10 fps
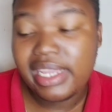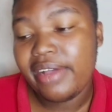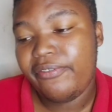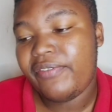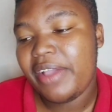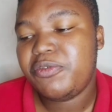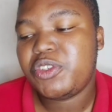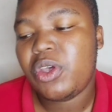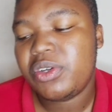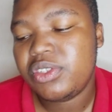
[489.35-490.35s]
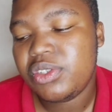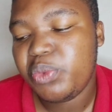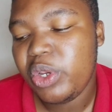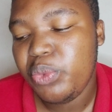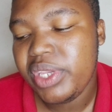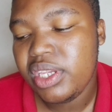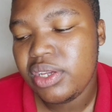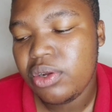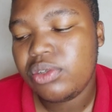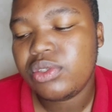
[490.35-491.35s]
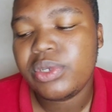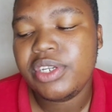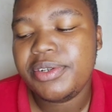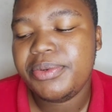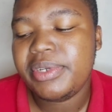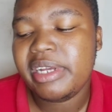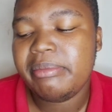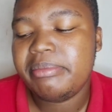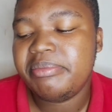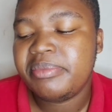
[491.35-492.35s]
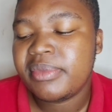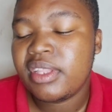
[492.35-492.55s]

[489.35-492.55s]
Yeah, five songs when we also include um